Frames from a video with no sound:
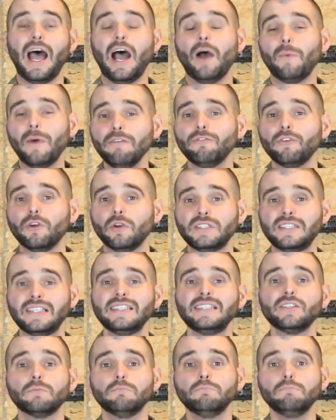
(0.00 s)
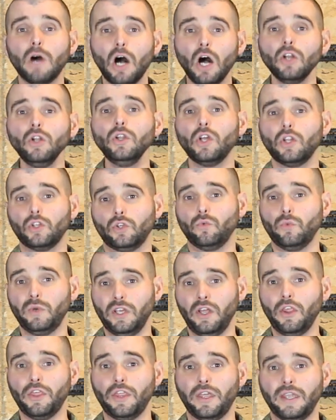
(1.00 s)
However, since they're modeled on the
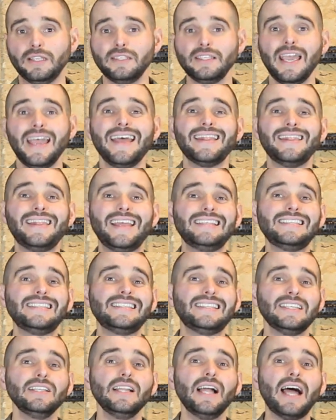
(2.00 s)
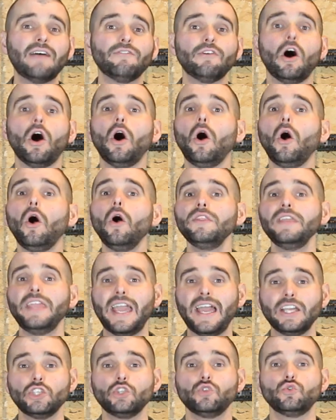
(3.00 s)
real things, they still have all
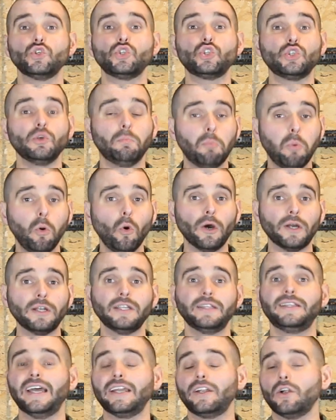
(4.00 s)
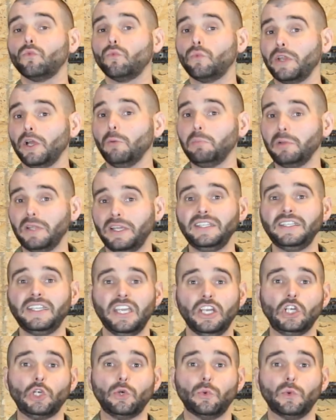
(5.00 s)
the extra support that a real
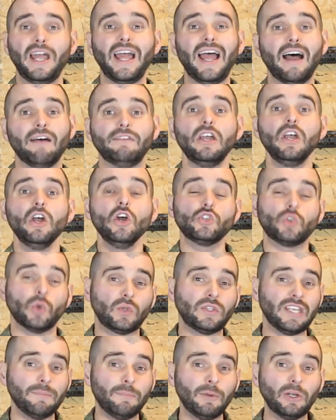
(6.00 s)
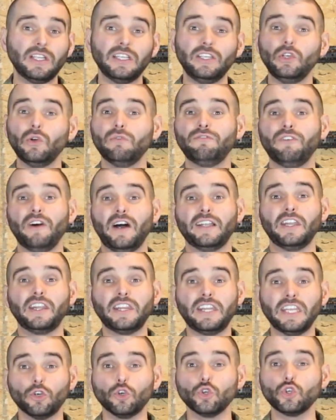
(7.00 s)
plate carrier would have. So typically you'll find
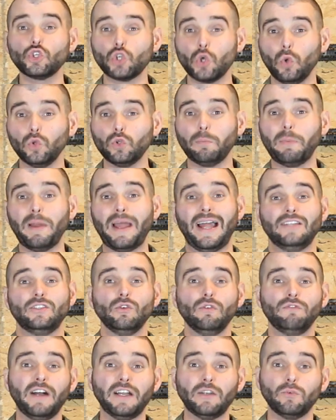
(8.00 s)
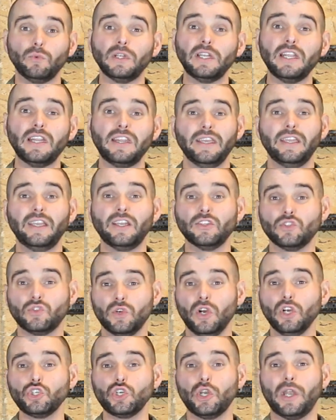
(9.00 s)
thicker shoulder pads, you'll find really thick
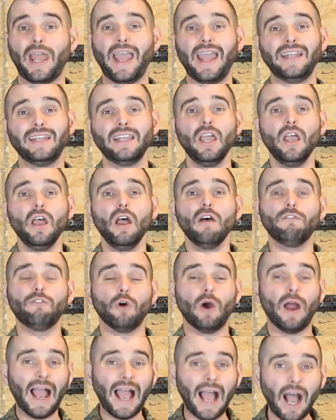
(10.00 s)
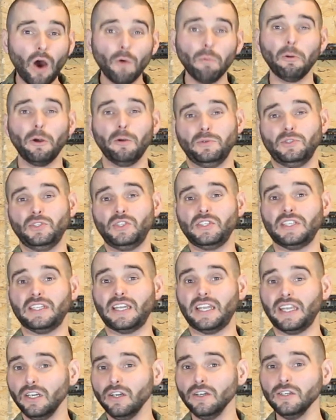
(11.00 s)
construction. And for our purposes
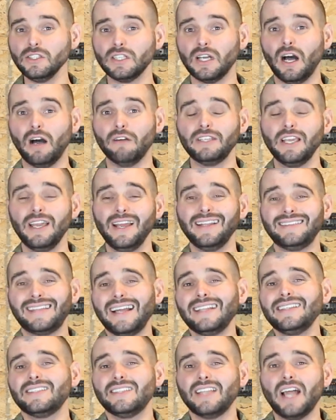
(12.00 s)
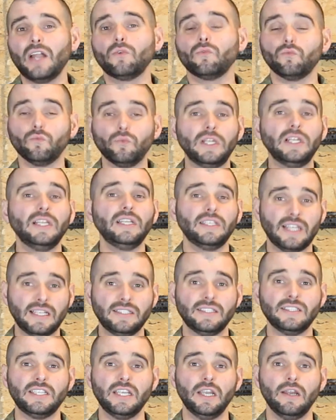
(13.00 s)
in airsoft, that's not really
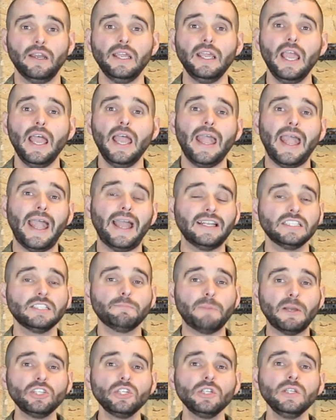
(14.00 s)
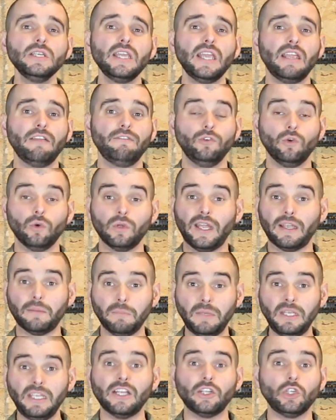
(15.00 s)
necessary. And especially if you're
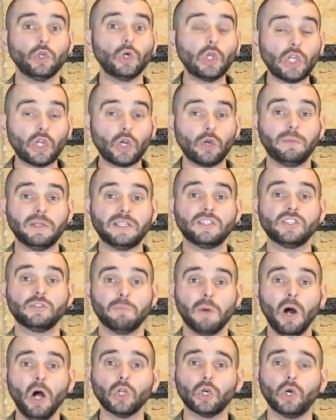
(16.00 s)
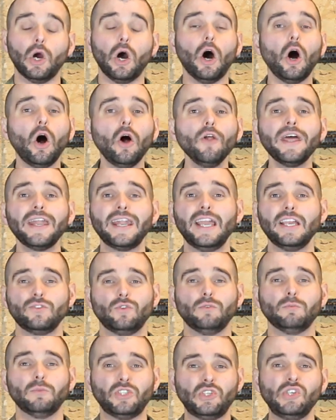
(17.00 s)
like me and you're a little bit smaller, all that
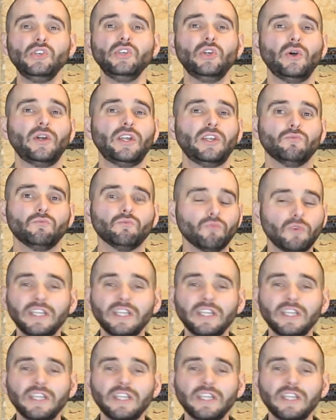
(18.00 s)
extra material can